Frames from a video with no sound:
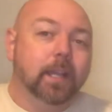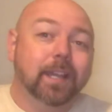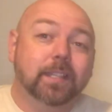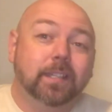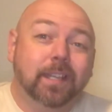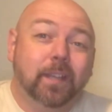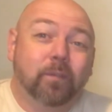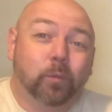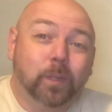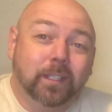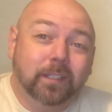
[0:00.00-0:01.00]
And it's going to give a
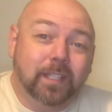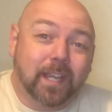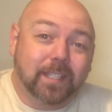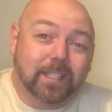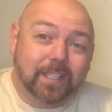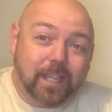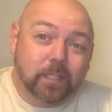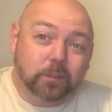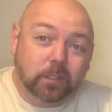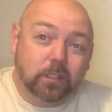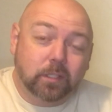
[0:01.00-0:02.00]
really nice
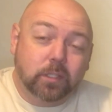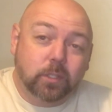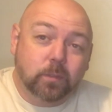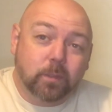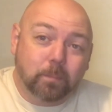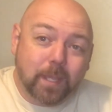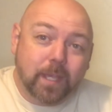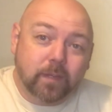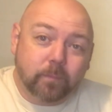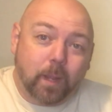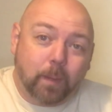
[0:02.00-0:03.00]
scale look to the bed
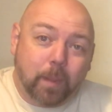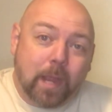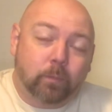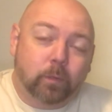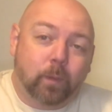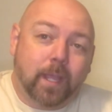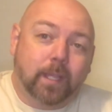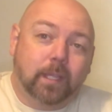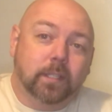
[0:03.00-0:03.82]
of my power wagon.